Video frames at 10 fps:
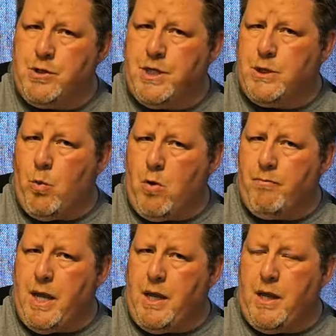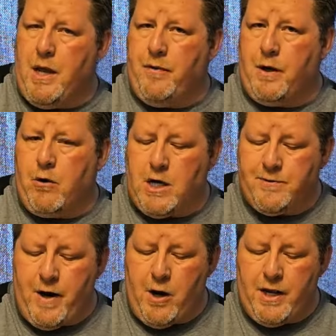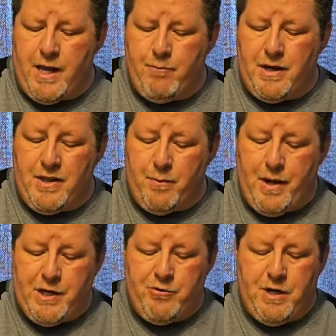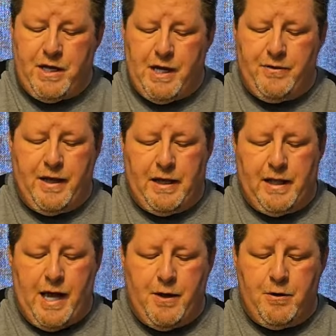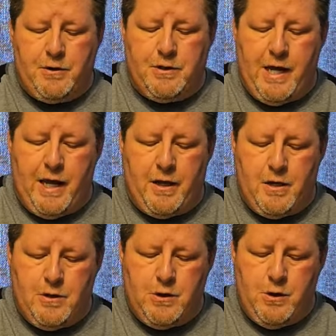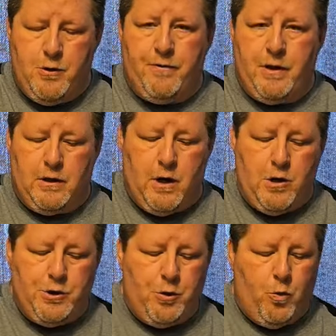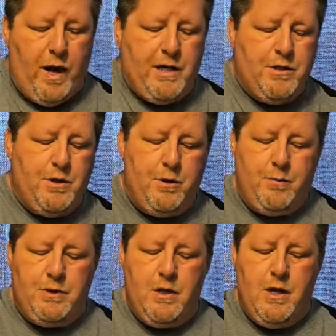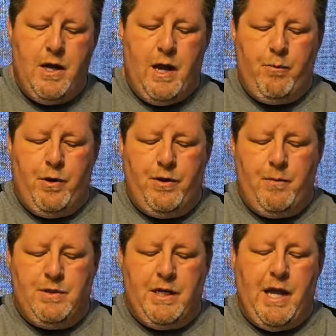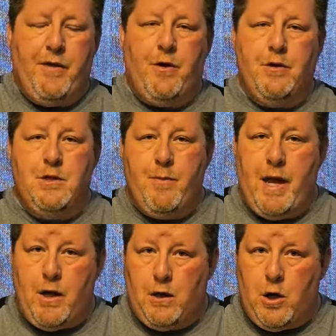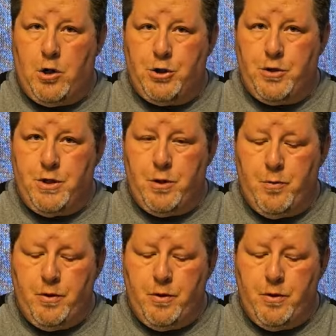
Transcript: These won't be in the Crossfire kit, but in the Patriot kit, they allow you to take two of the larger white tubes and put them together to make a larger tube.